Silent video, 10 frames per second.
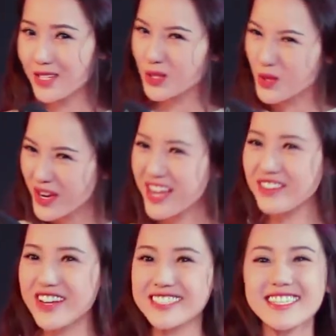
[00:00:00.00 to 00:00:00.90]

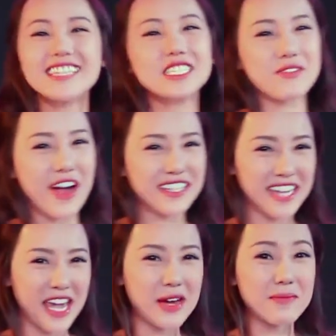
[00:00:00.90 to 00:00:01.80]
365
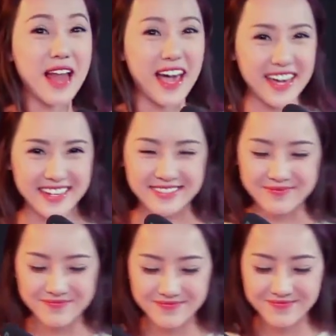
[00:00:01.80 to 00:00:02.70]
days of lying.
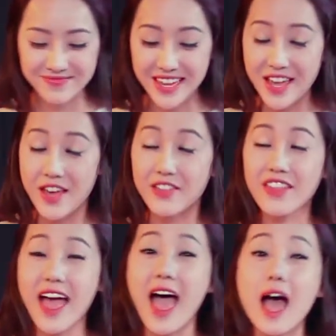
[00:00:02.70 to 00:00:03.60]

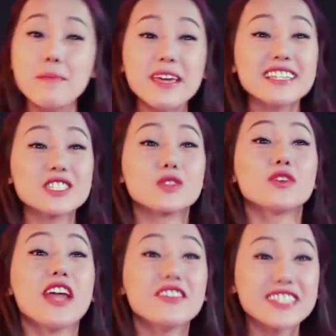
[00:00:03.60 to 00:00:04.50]
The happiest
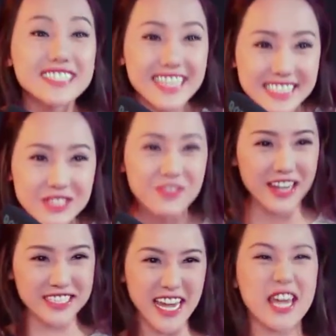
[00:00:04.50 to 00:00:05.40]

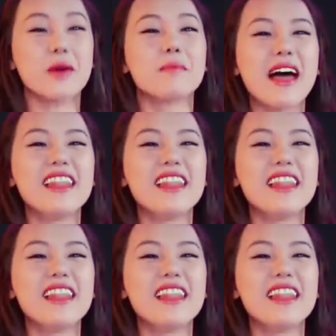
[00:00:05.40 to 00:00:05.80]
365 days of my